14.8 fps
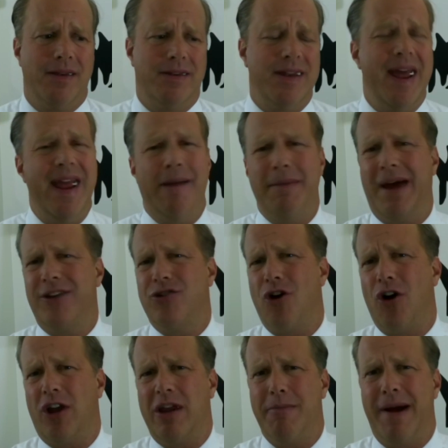today I'm not
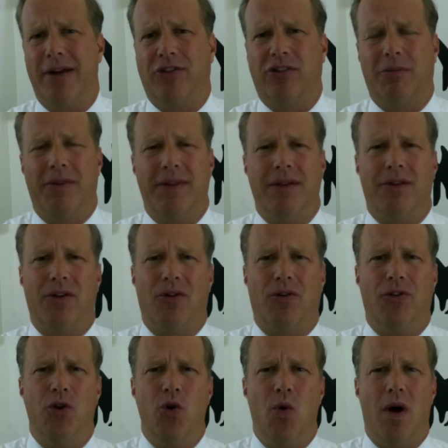talking about some of the
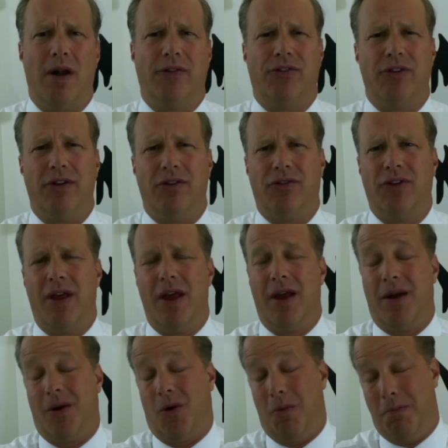little nuances
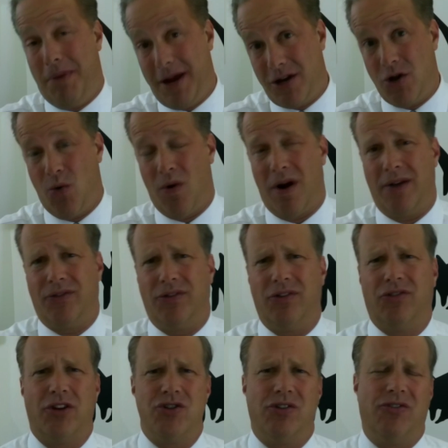or big
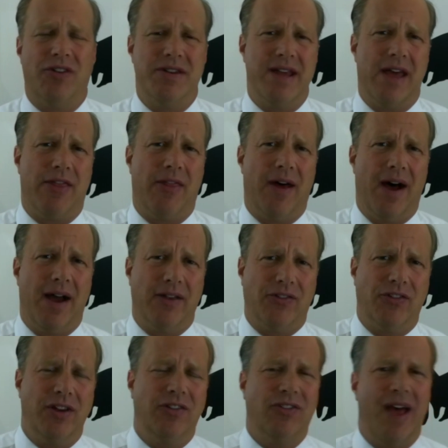nuances such as the Death in the High
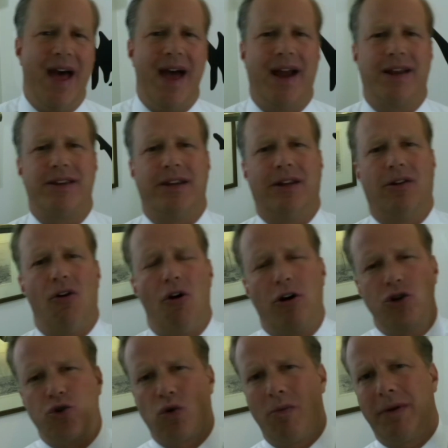Seas Act and
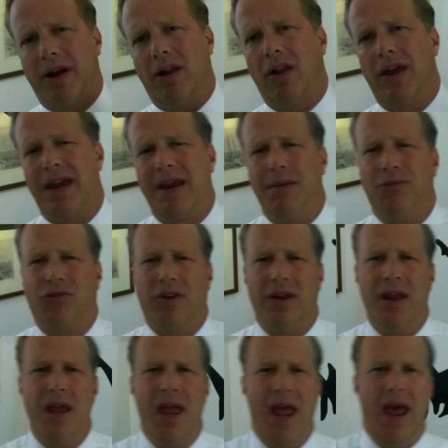longshoreman claims
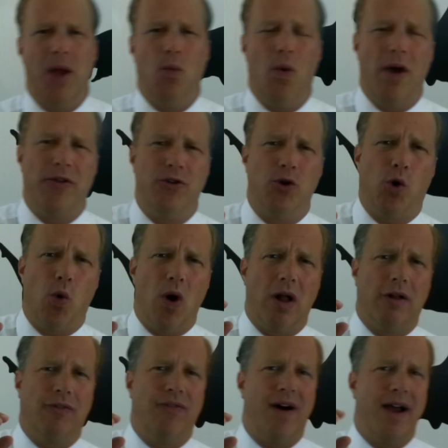and whether you
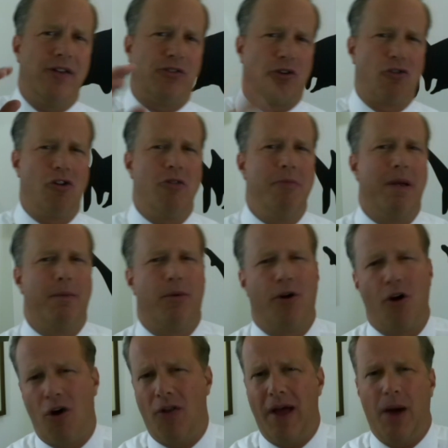qualify as a crew member
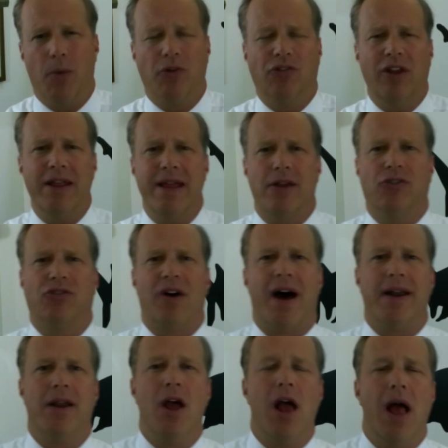and all that. We're setting that
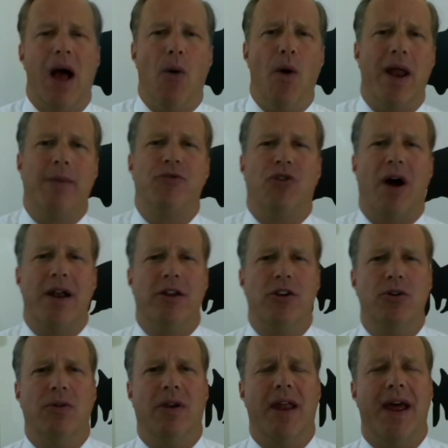aside. What I'm trying to
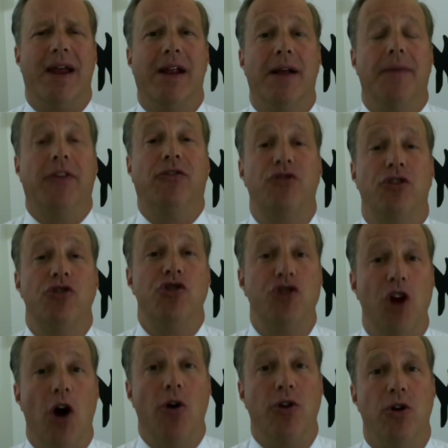do today is just
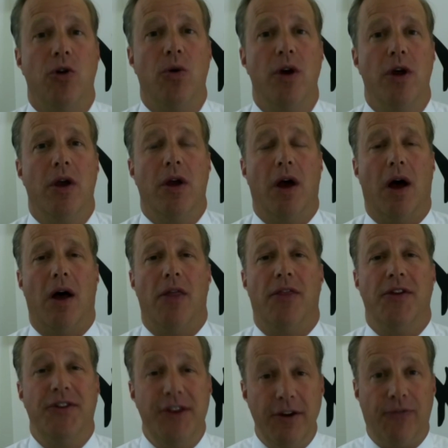show you
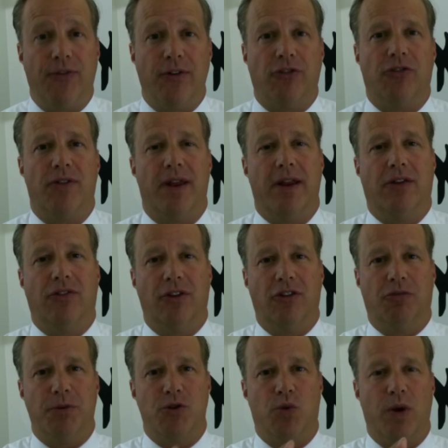the difference that
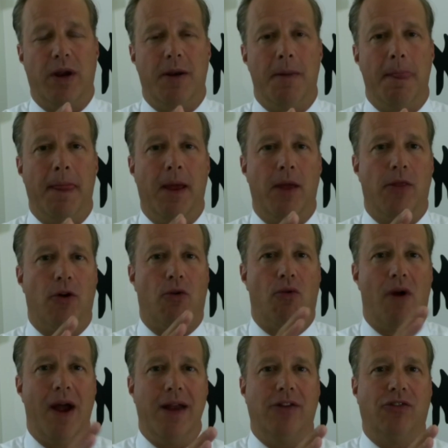exists between the
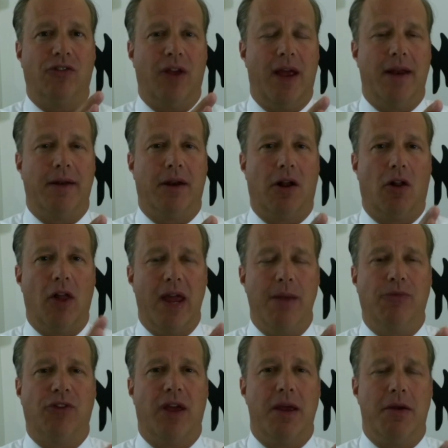rights and
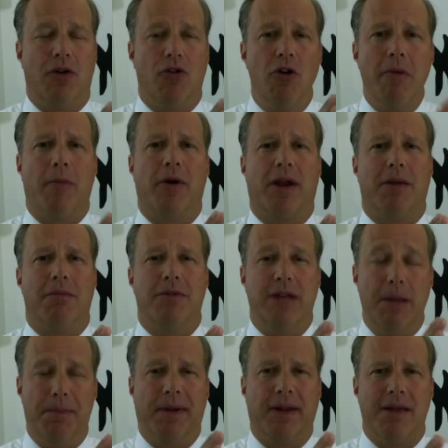claims a crew member can
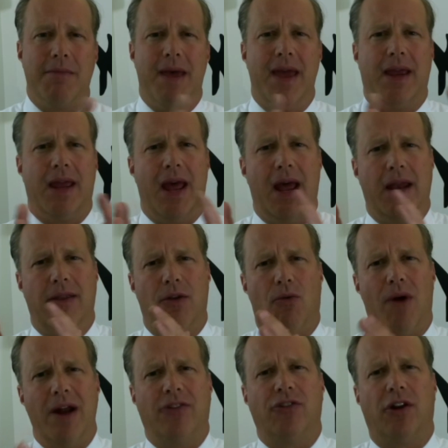typically make and the
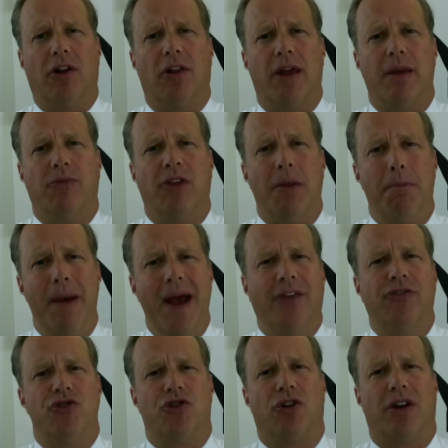rights and claims a
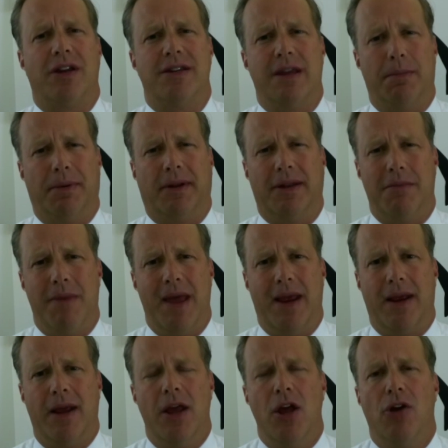passenger can typically
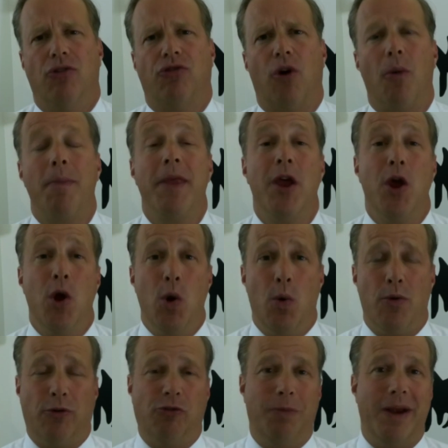make. So
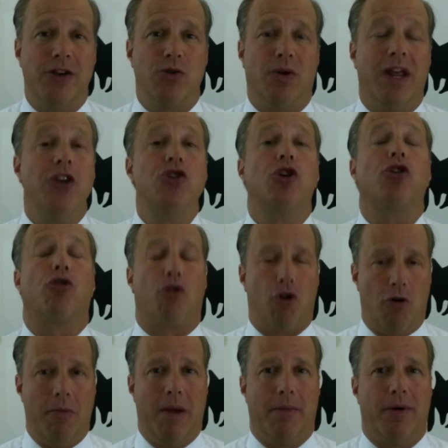with respect to an injured
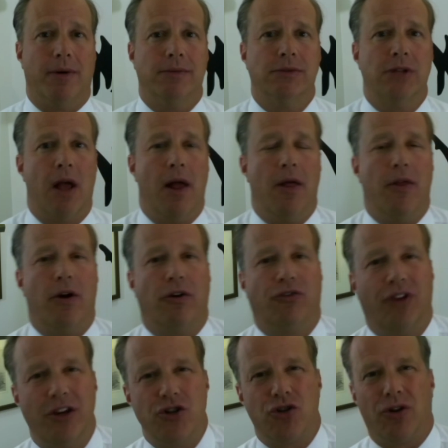crew member, there are
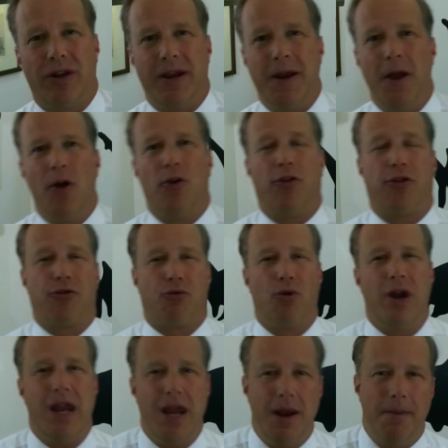essentially
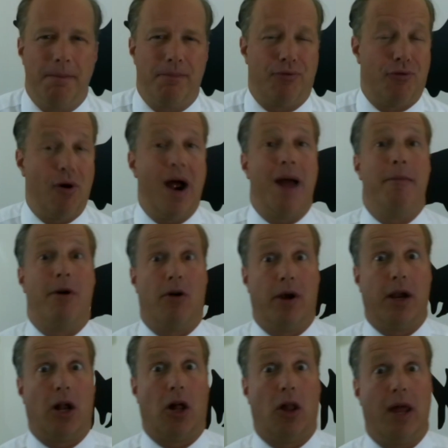three
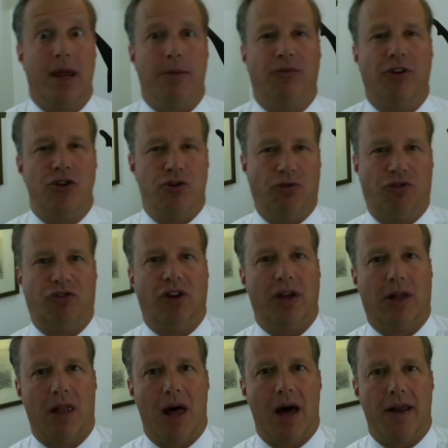primary claims that you see
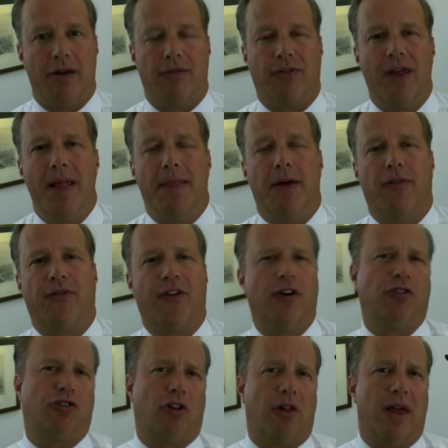a lot of. The
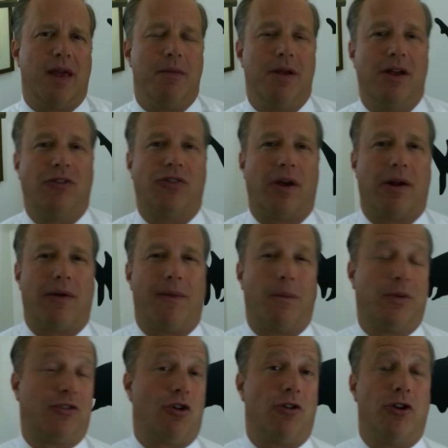first claim is
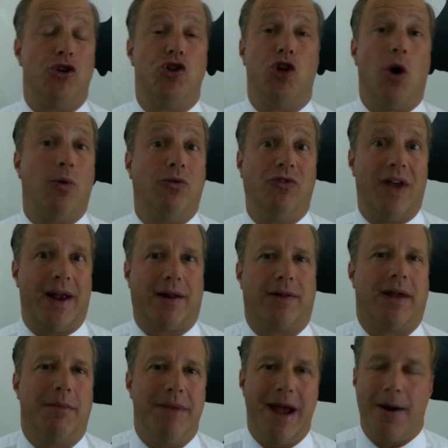what's called a Jones Act
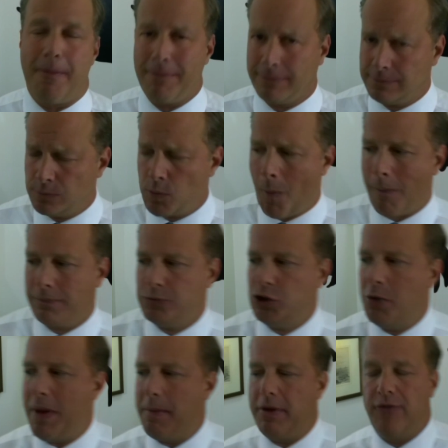claim. Now,
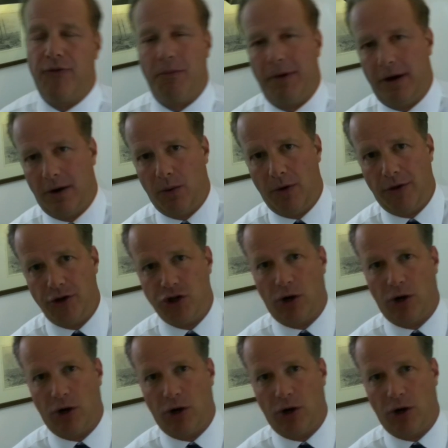you may be familiar with the